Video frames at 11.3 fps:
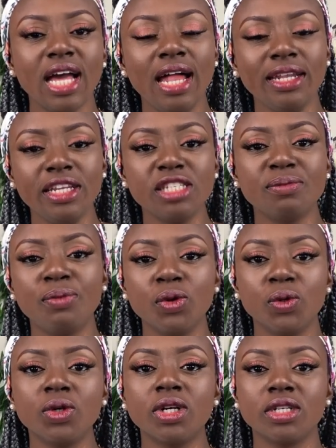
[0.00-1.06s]
And this
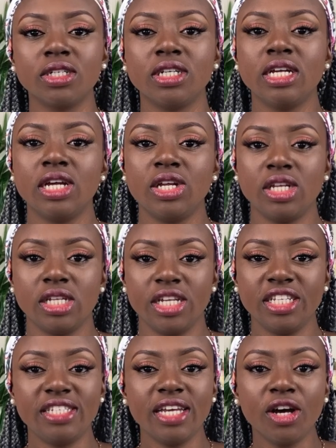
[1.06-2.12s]
book,
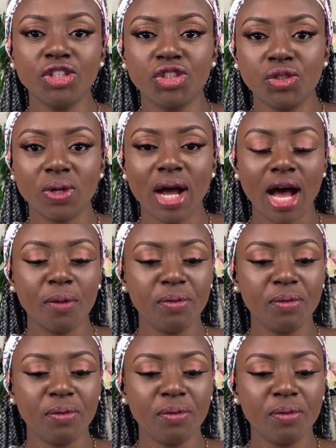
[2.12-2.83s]
it tells you how